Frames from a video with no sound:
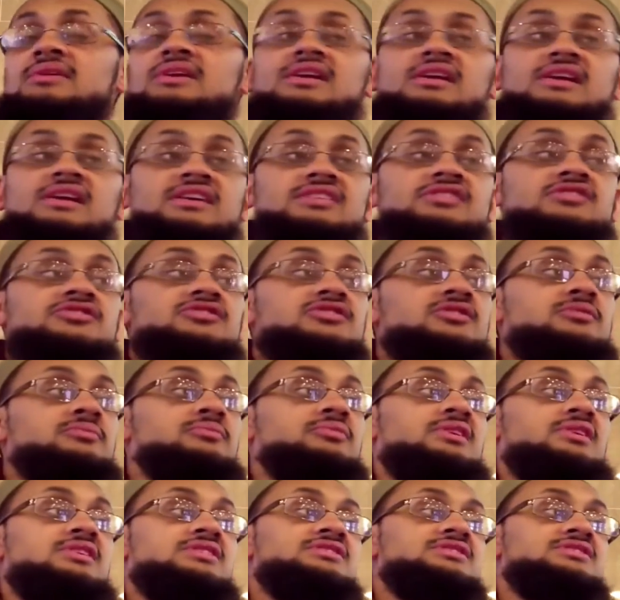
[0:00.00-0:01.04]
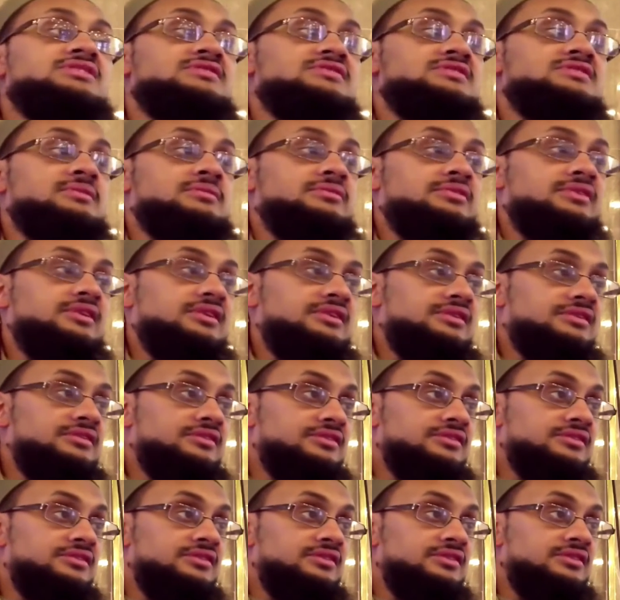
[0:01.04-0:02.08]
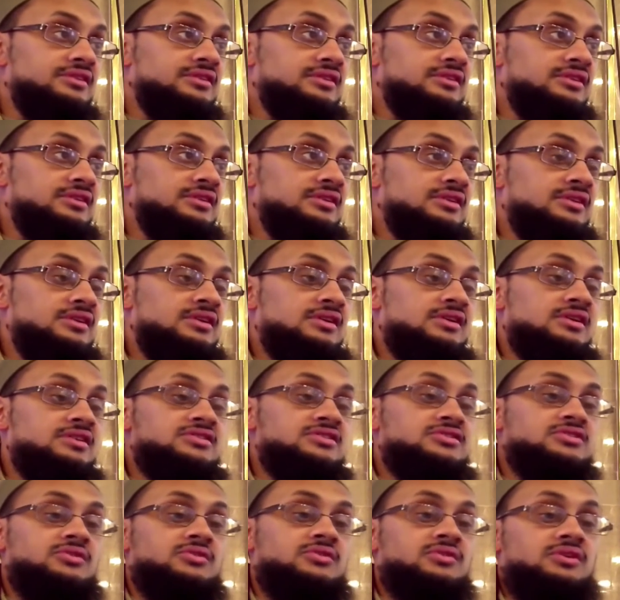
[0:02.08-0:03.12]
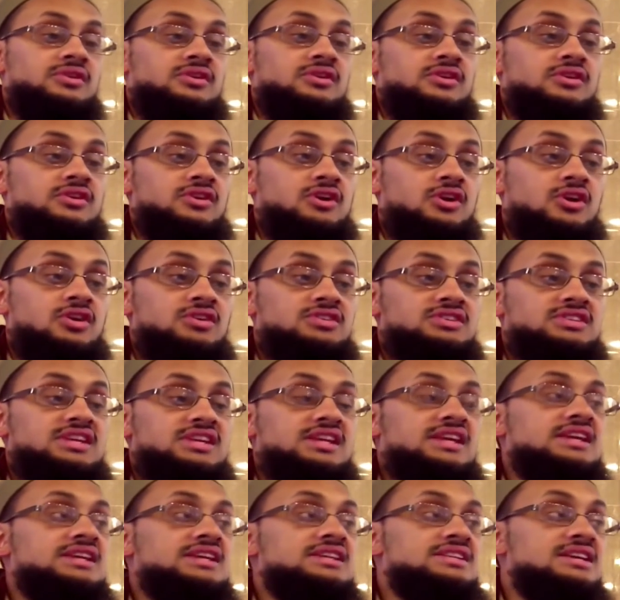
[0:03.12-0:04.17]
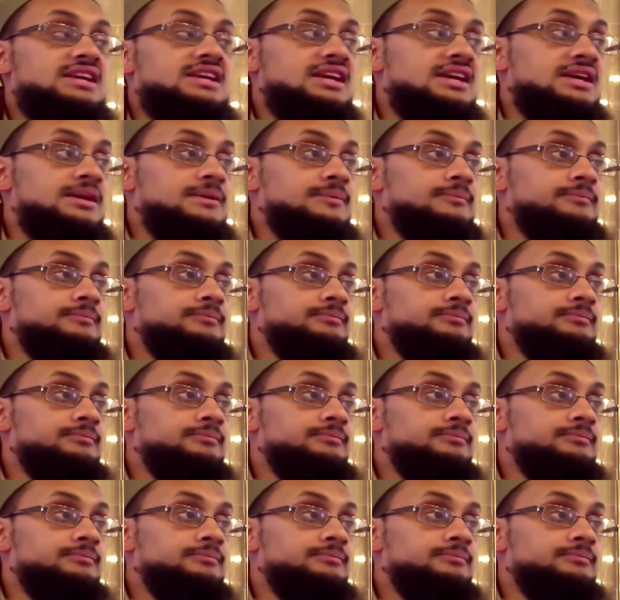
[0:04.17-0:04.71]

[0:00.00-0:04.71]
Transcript: connected to the presence of something else. So not eating